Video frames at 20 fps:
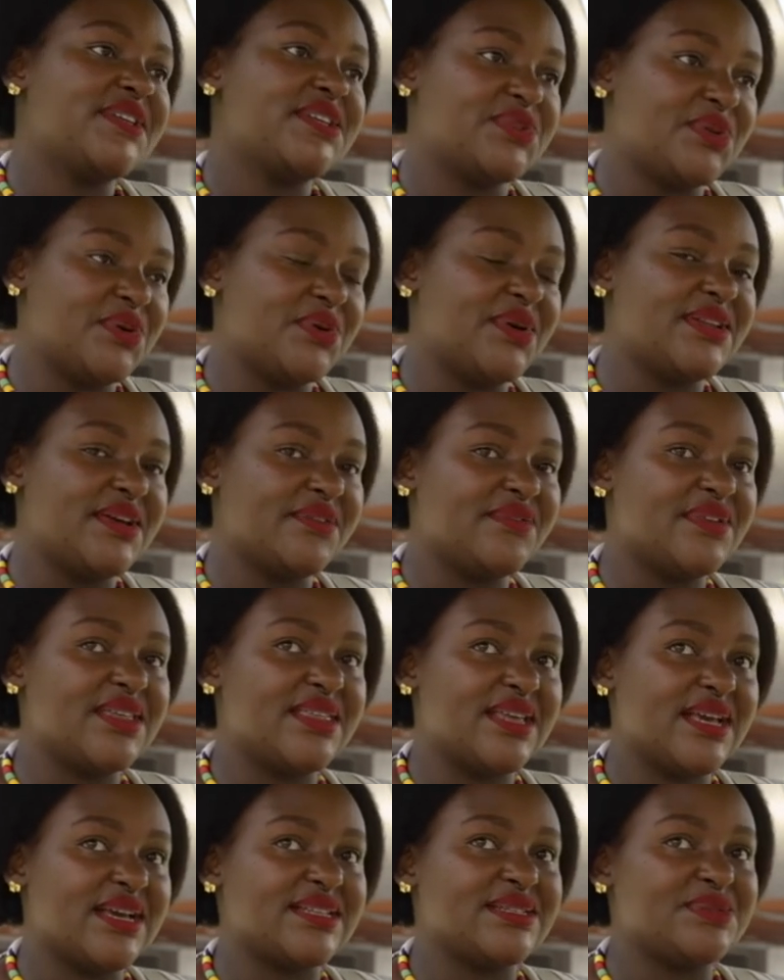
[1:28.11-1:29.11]
So I definitely
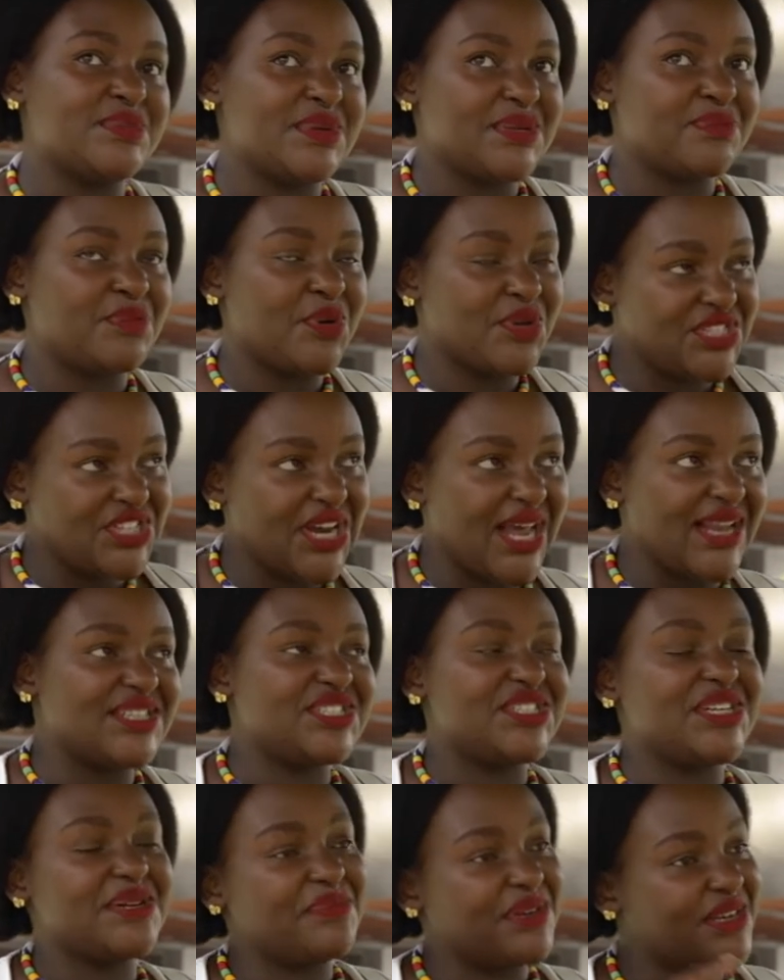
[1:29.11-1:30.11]
think it's both
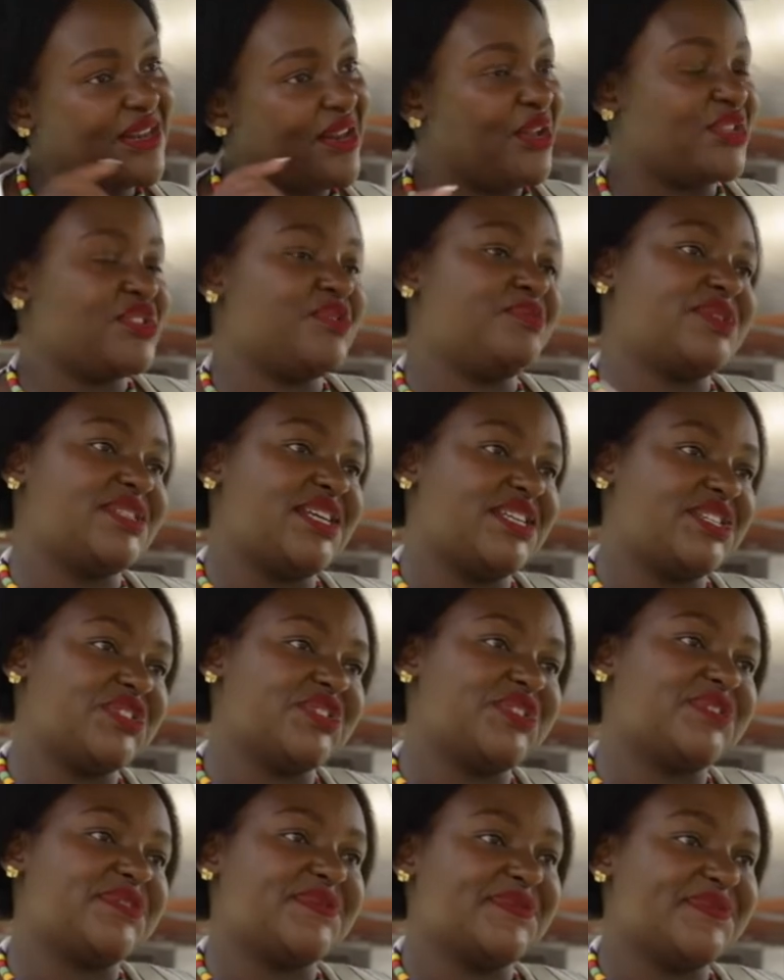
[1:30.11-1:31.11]
challenging, but lots of
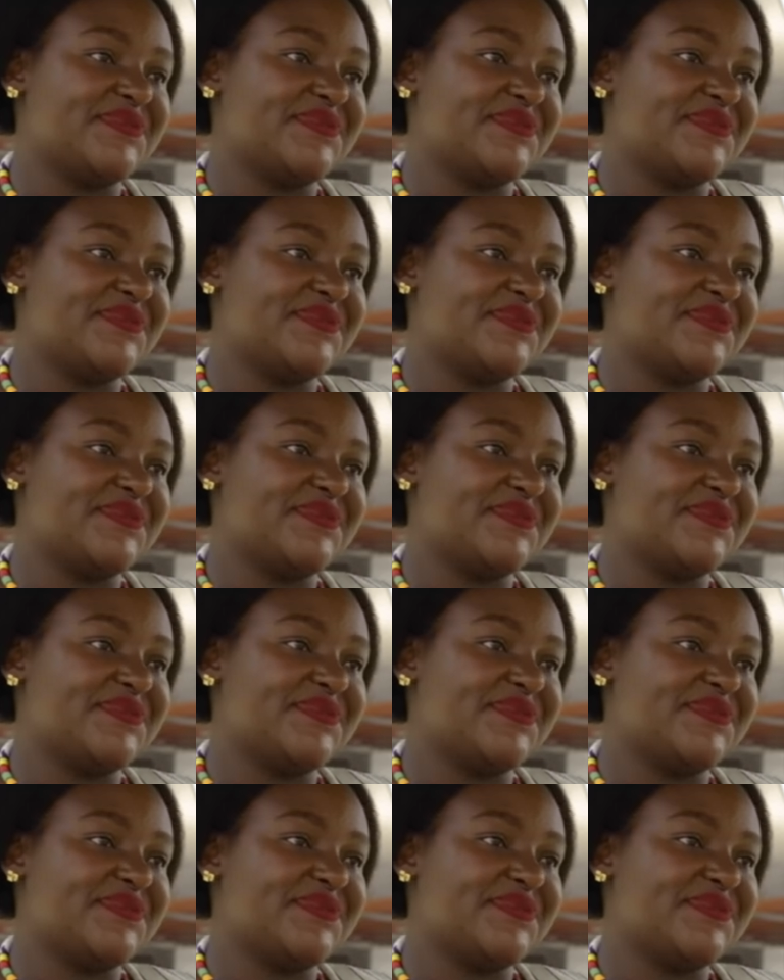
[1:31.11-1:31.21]
potential.